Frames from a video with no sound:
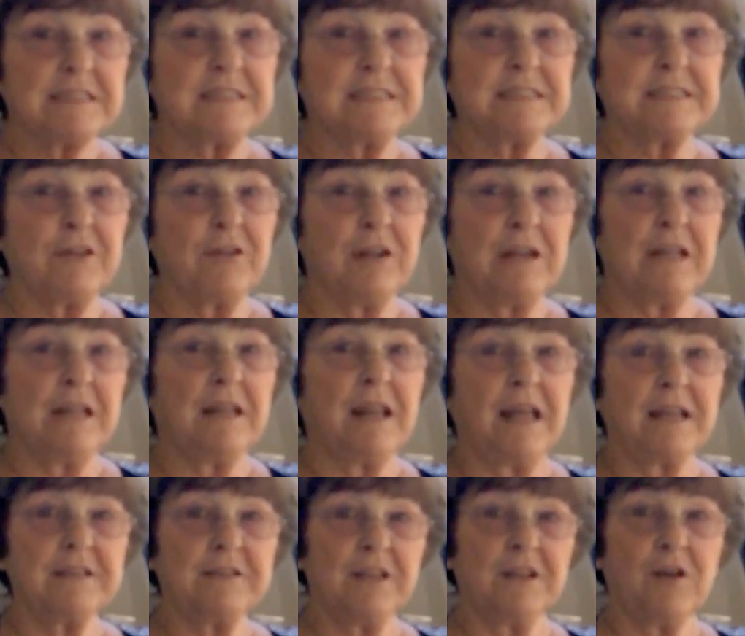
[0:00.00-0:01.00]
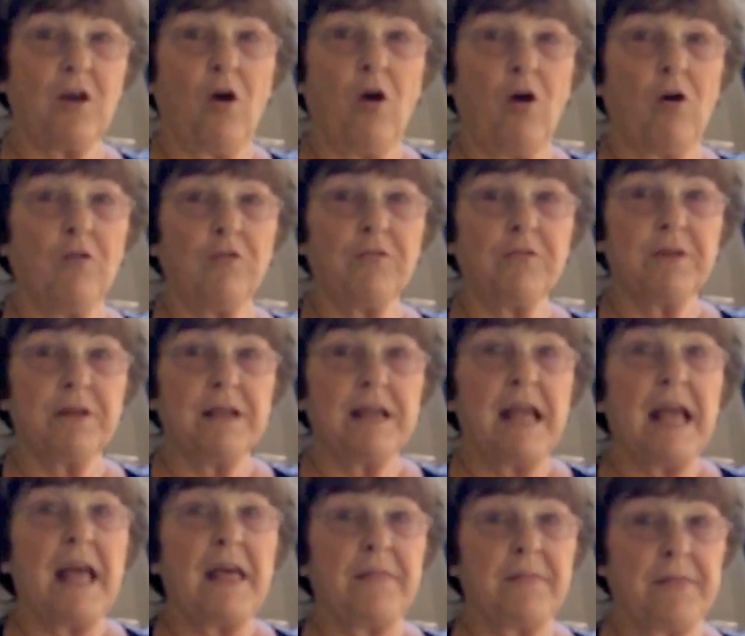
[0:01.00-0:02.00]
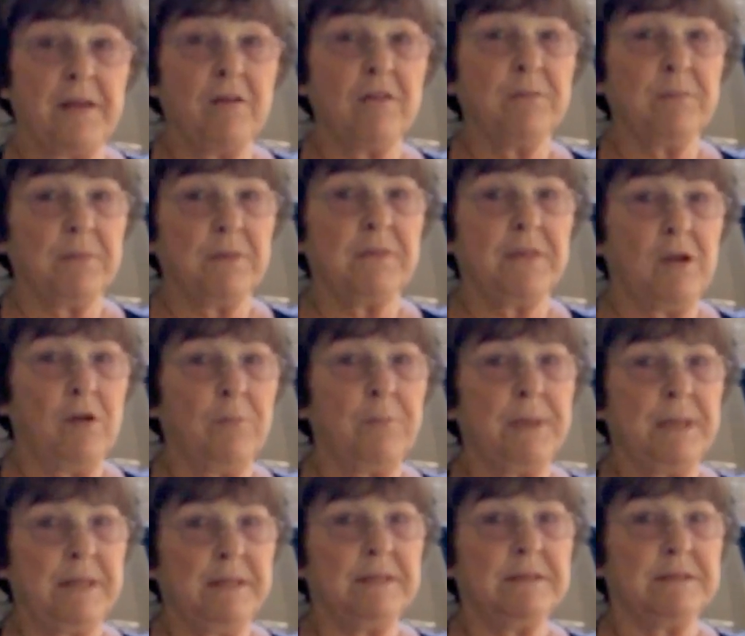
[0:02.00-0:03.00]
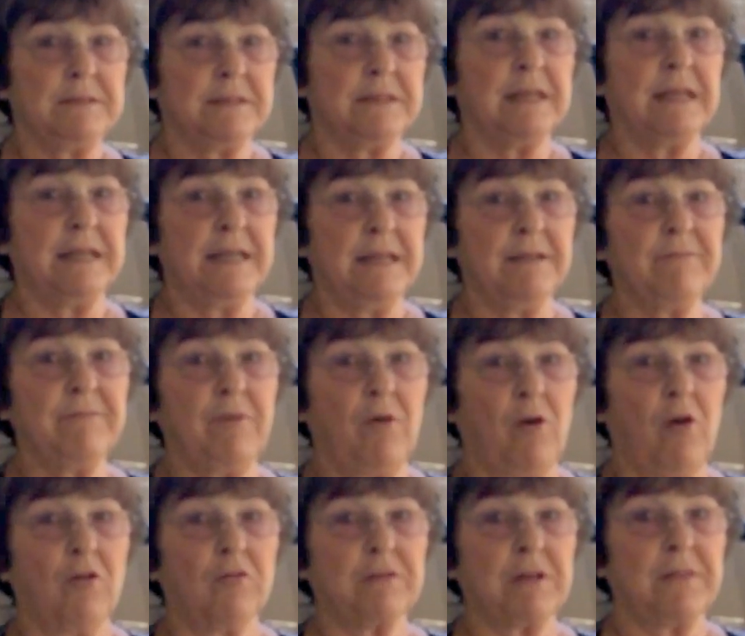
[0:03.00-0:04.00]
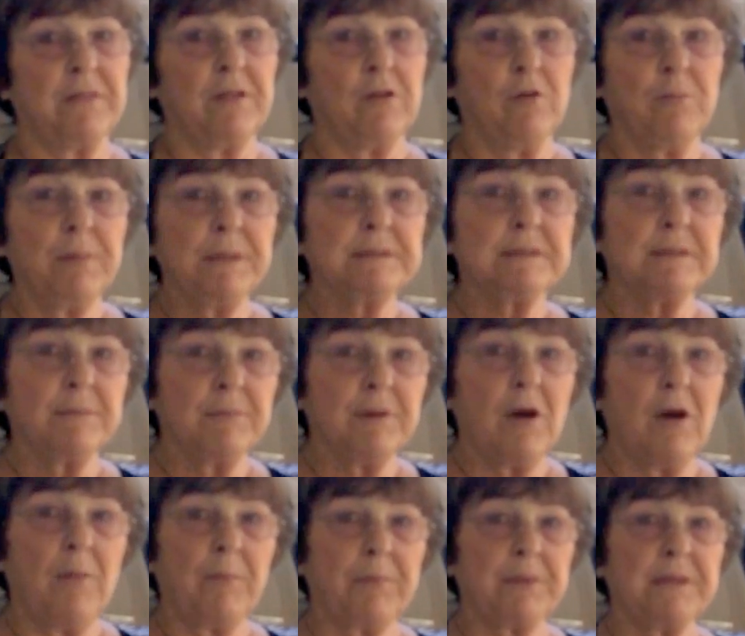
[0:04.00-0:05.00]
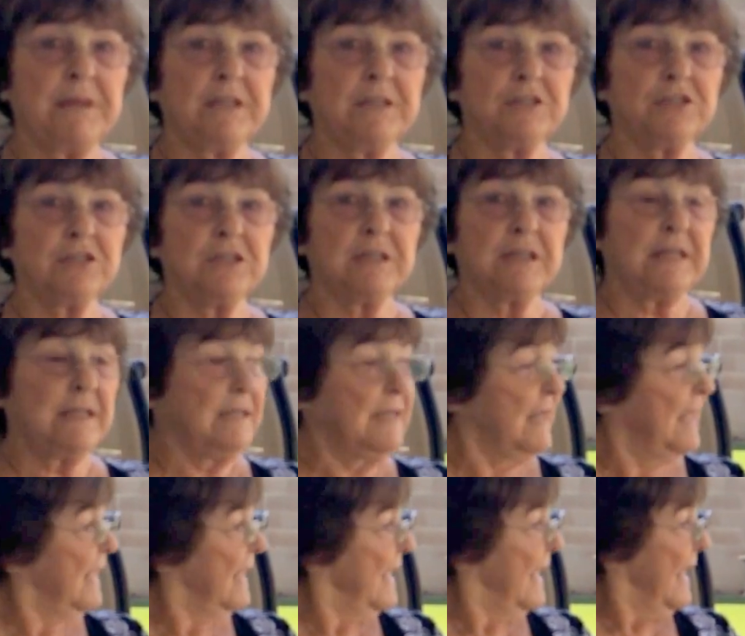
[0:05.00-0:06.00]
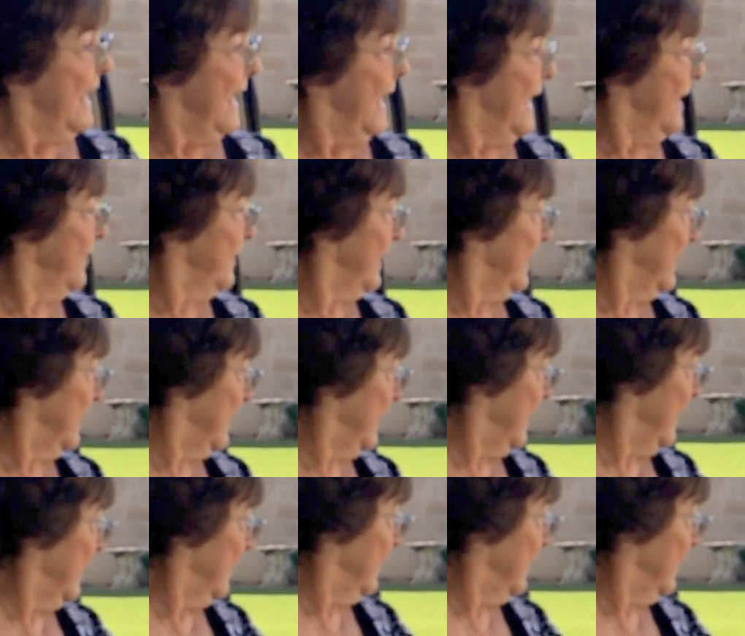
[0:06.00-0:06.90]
necessarily like to golf, they'll be getting involved, and there'll be some competition, and